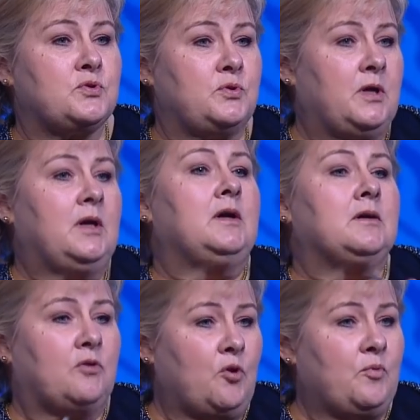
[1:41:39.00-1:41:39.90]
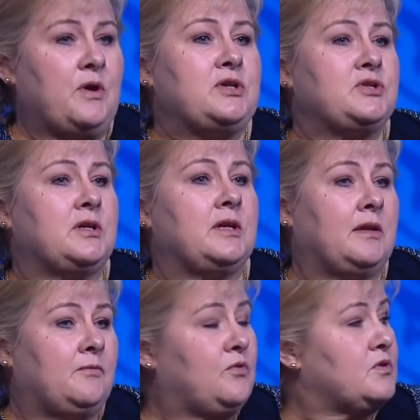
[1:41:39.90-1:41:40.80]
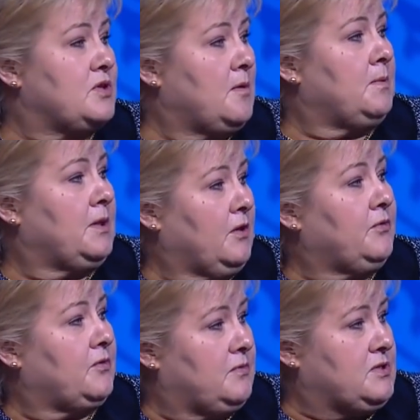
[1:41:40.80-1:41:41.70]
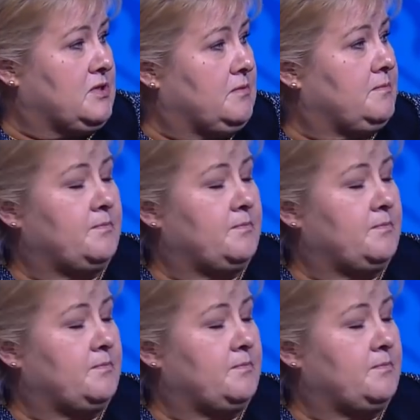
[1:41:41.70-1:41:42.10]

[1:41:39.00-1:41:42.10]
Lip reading: to cooperation in, for example, the Arctic region.